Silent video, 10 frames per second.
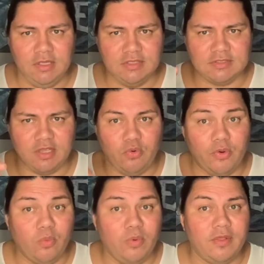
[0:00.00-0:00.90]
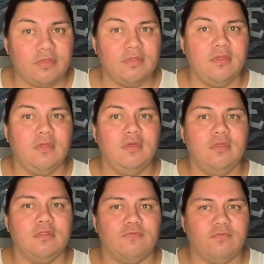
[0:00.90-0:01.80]
It's like going with
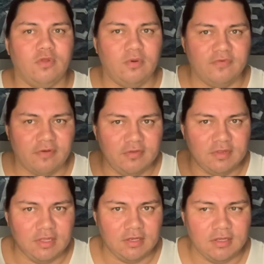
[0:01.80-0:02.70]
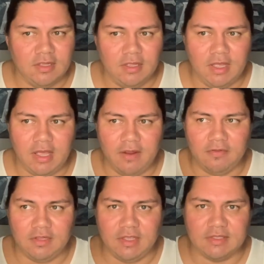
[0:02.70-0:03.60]
the flow of everything.
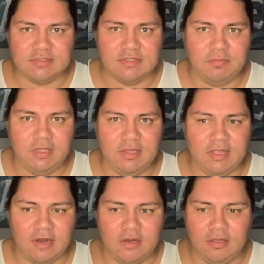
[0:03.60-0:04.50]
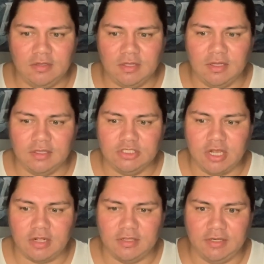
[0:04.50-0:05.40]
Everything gets to be there. The
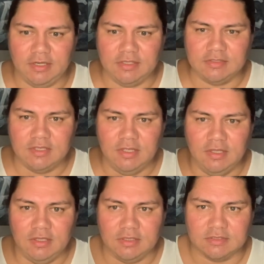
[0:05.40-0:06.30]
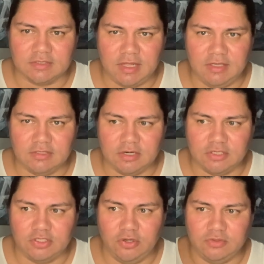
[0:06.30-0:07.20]
chocolatiness, the slight dark
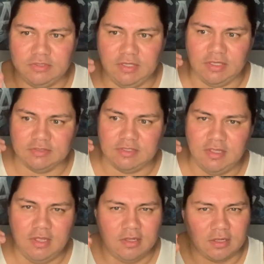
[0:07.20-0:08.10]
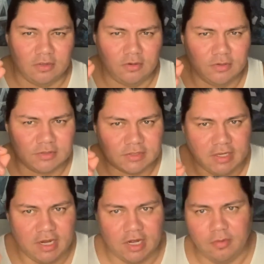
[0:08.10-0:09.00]
toastiness, the little notes of
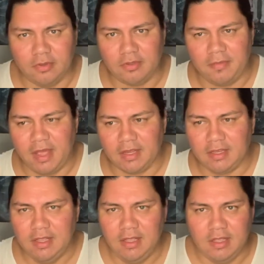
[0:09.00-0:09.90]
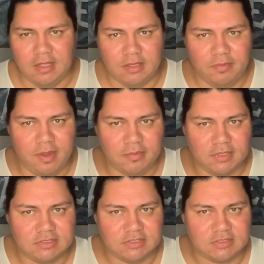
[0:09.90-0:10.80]
caramel on the back, and the pumpkin
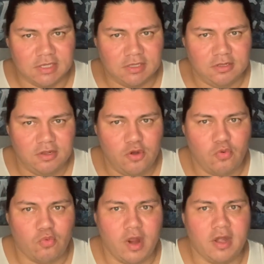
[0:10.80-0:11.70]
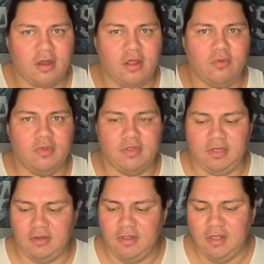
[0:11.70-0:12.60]
is just like riding along with
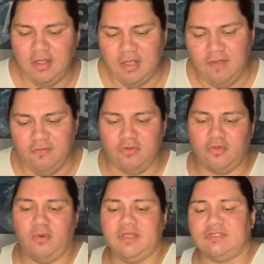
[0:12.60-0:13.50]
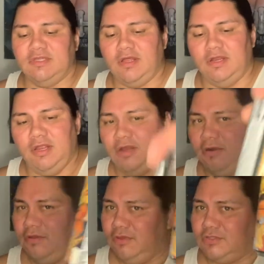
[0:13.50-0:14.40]
it. Even though they're wrestling on here,
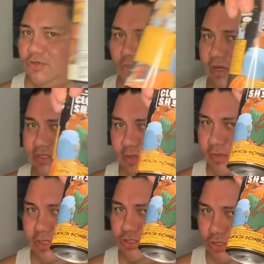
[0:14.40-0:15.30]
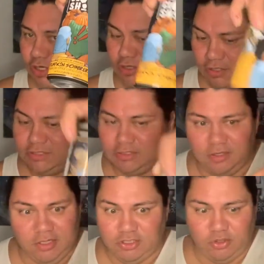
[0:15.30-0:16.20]
there's no wrestling with this drink. You're just going
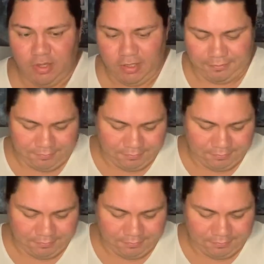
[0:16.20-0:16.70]
to enjoy it.